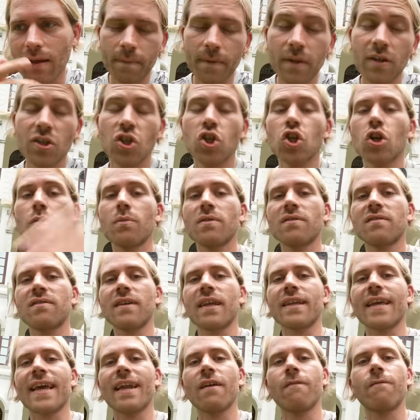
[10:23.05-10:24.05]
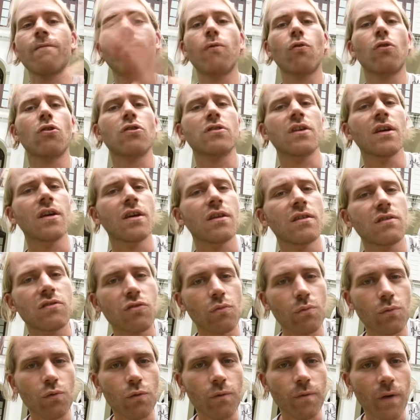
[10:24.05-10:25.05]
The Germans that can afford
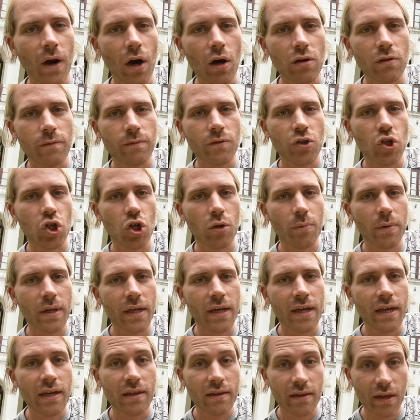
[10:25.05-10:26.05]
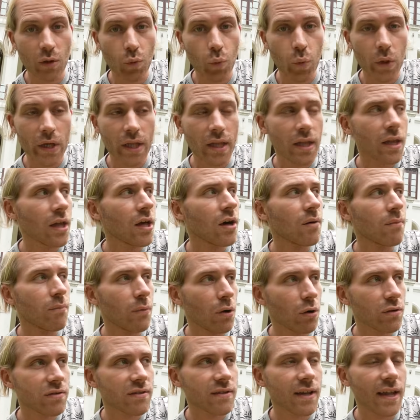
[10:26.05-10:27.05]
to move out of Germany, they will
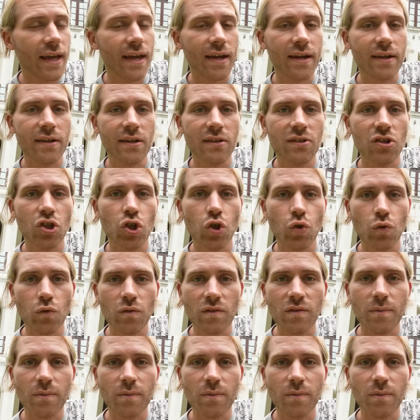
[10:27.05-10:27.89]
most likely choose